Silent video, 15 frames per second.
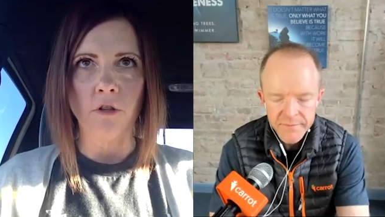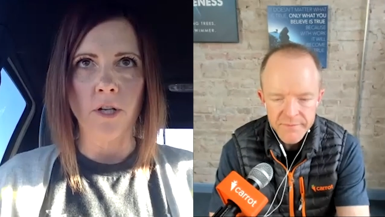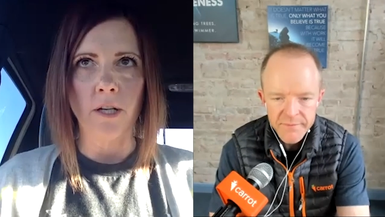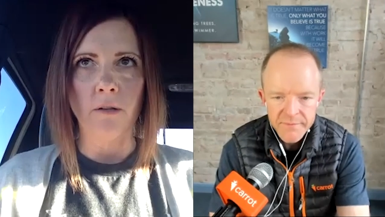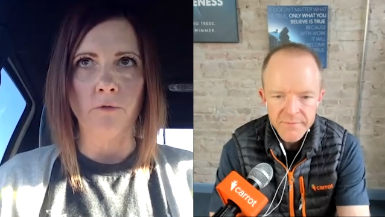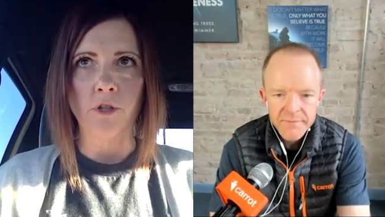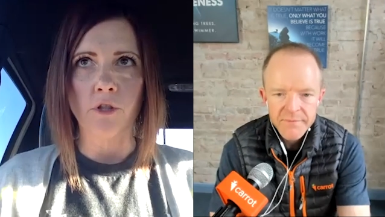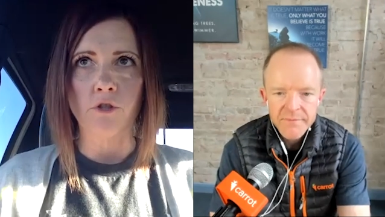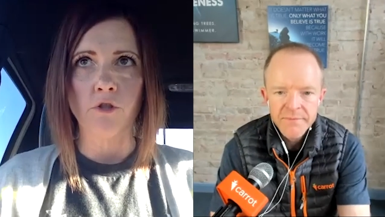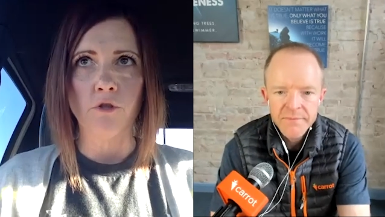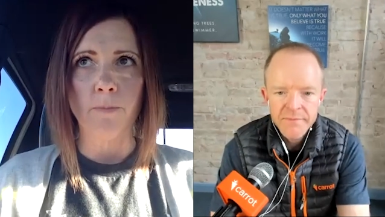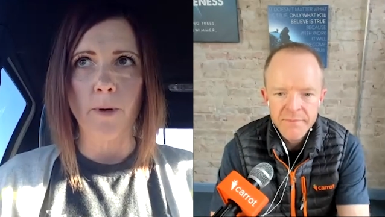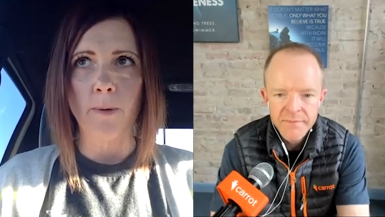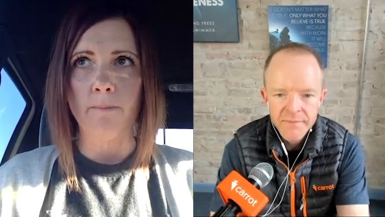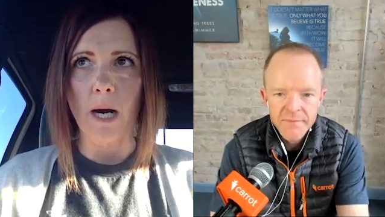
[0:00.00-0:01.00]
Speaker 1: And it was a
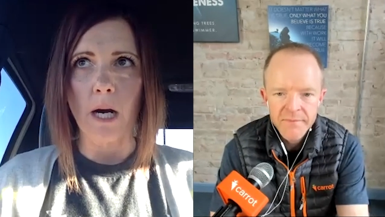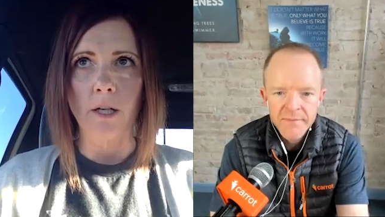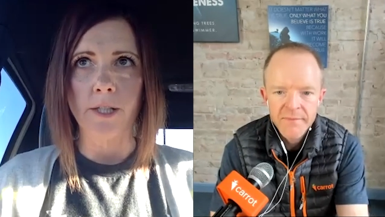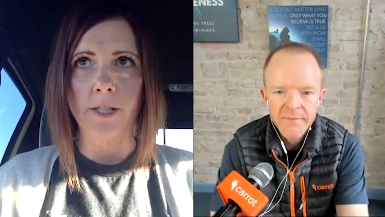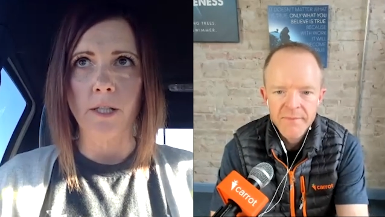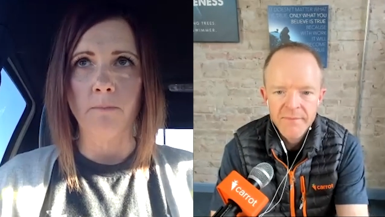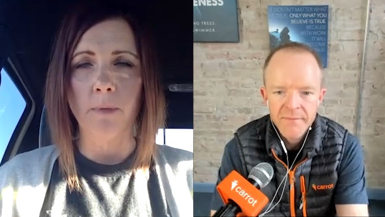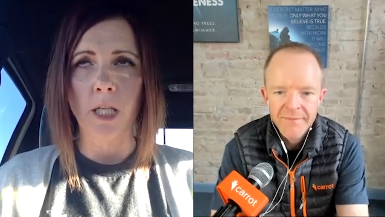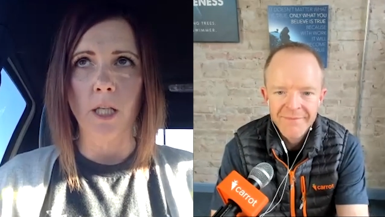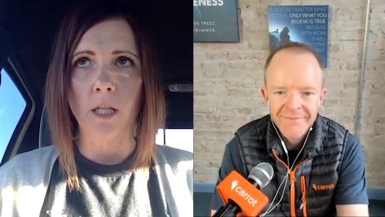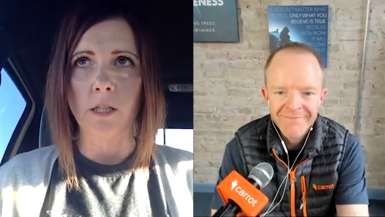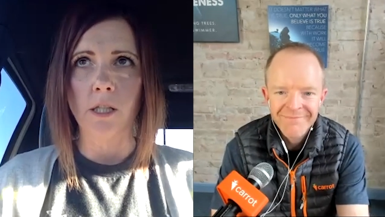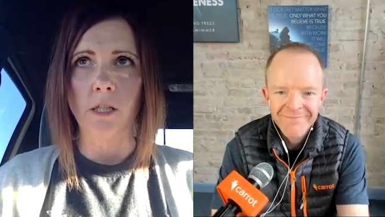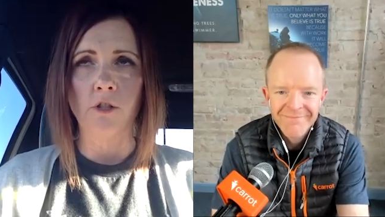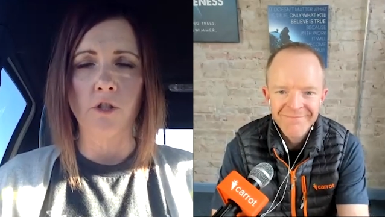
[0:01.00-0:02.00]
super embarrassing meeting
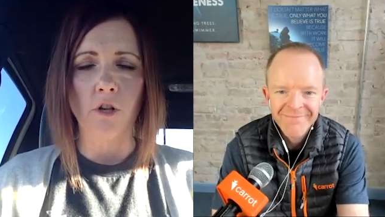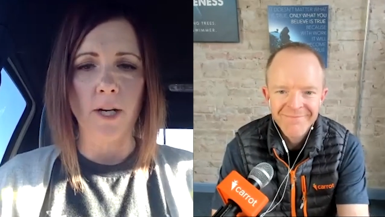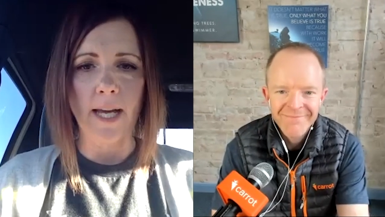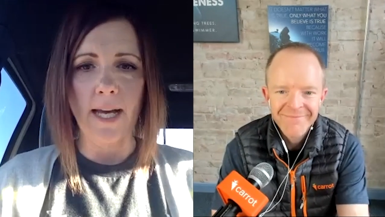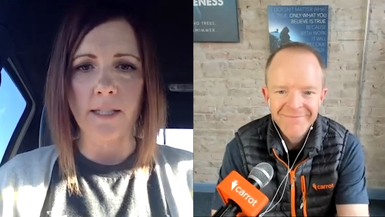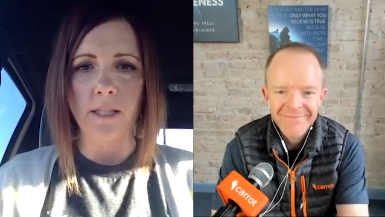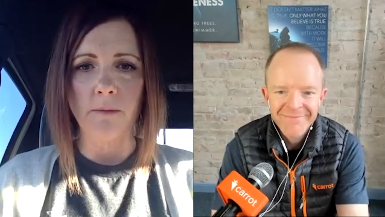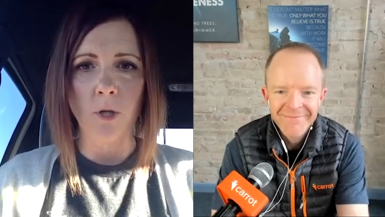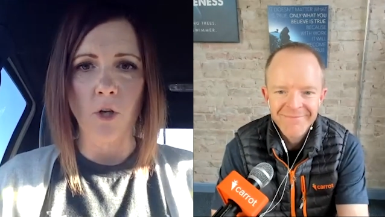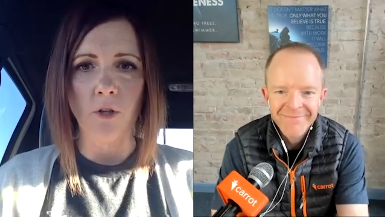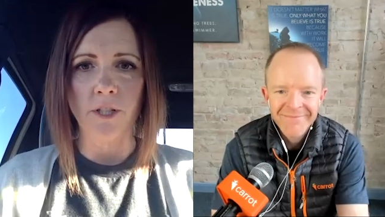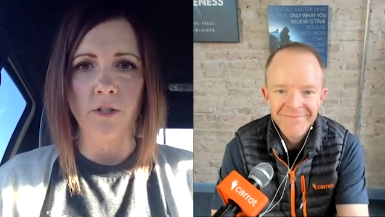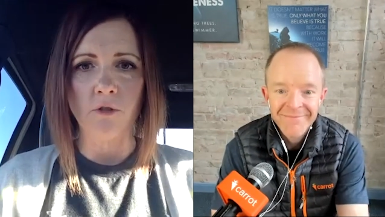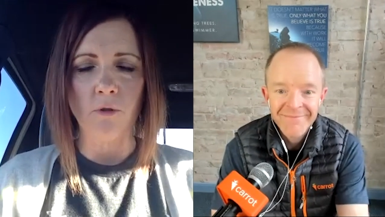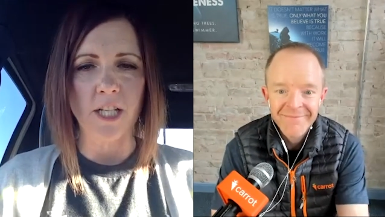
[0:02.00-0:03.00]
because he started asking me all
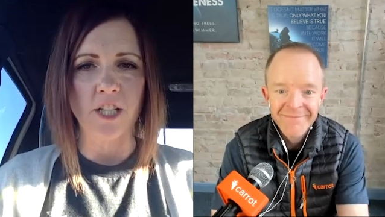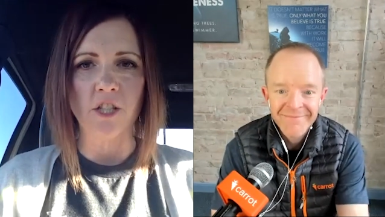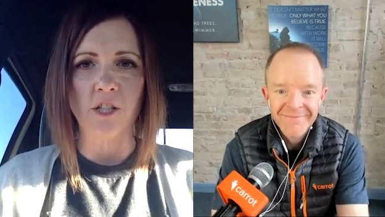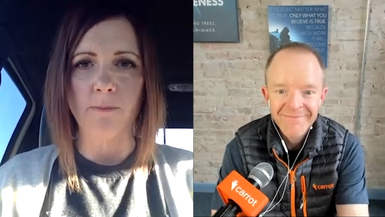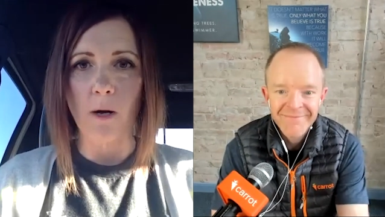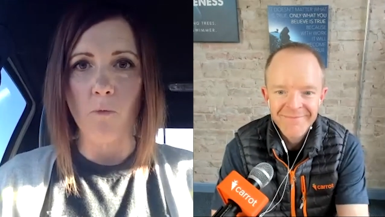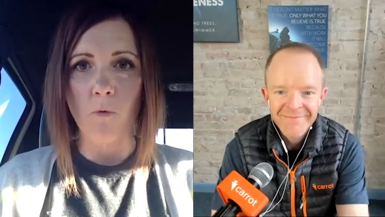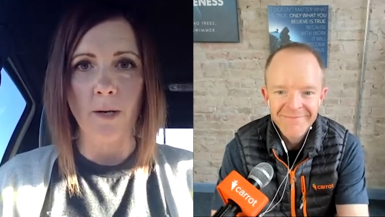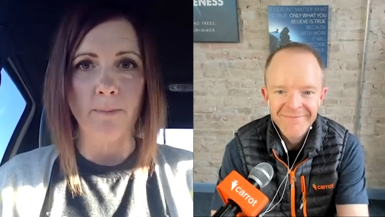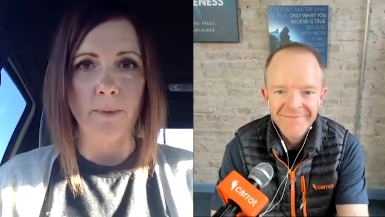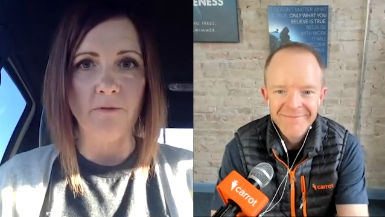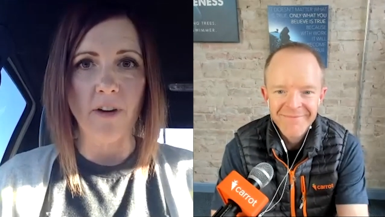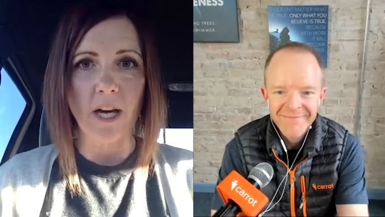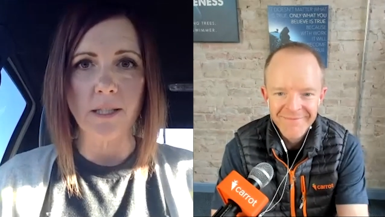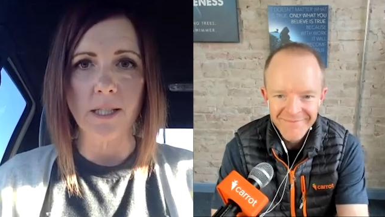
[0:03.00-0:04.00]
these questions about what I'm
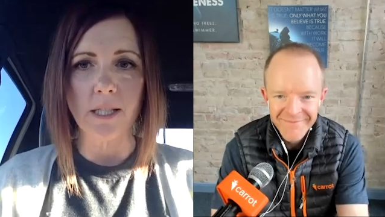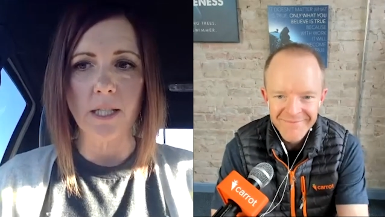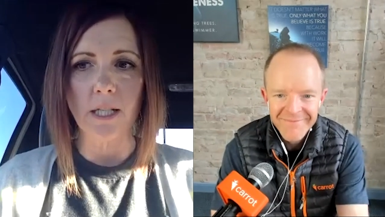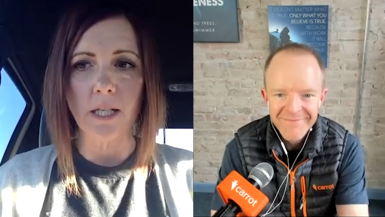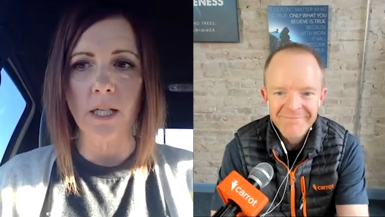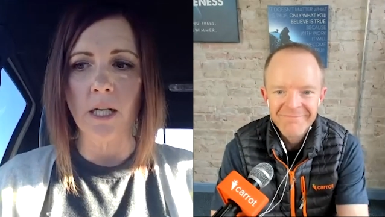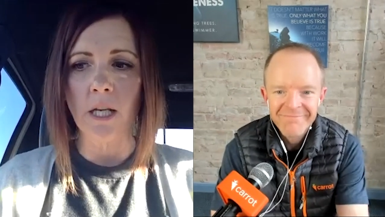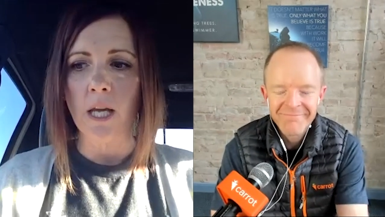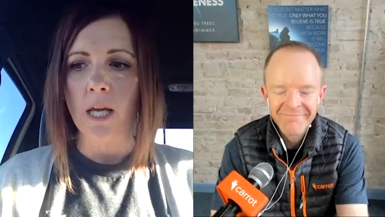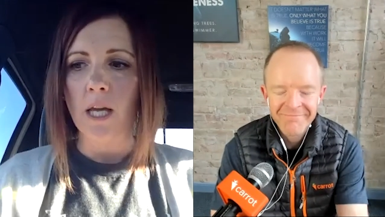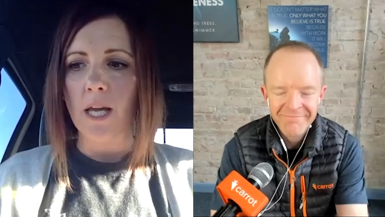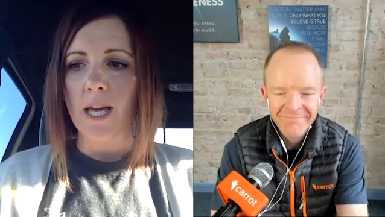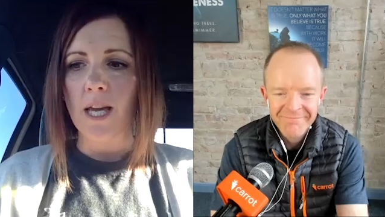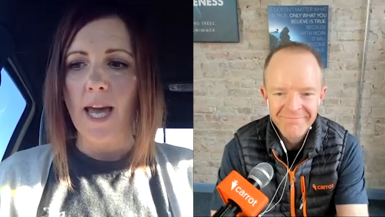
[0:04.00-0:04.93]
invested in. And